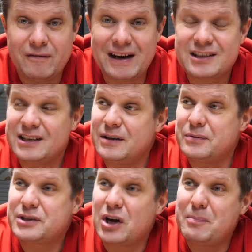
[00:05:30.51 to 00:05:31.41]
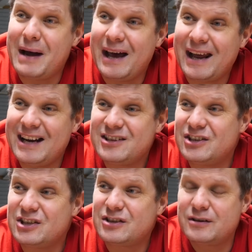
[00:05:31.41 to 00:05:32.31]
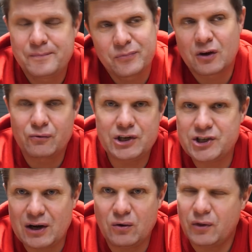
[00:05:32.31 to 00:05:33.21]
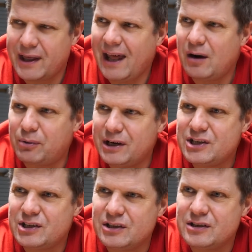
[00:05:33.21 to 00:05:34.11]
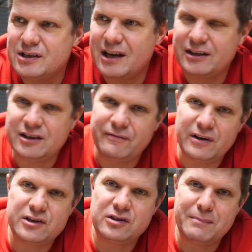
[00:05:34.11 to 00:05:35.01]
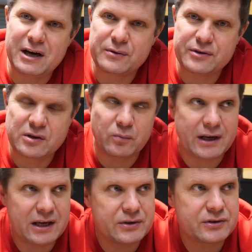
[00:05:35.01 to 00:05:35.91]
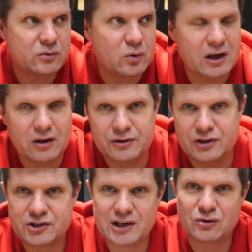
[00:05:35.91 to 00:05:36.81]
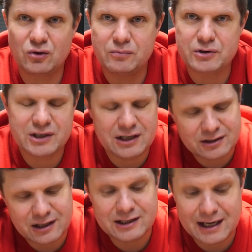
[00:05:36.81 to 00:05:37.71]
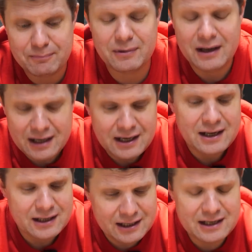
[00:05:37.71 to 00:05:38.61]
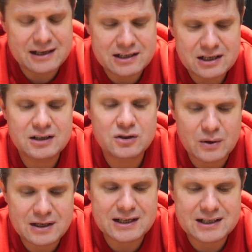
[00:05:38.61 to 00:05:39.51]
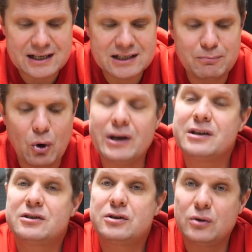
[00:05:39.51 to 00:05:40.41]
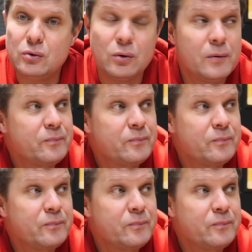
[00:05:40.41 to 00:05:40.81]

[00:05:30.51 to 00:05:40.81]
In fact, it was so bad I had to just recheck all the calibrations, and I did a VO2 max with someone else as well and just checked all the machines, and yep, it is 26.2,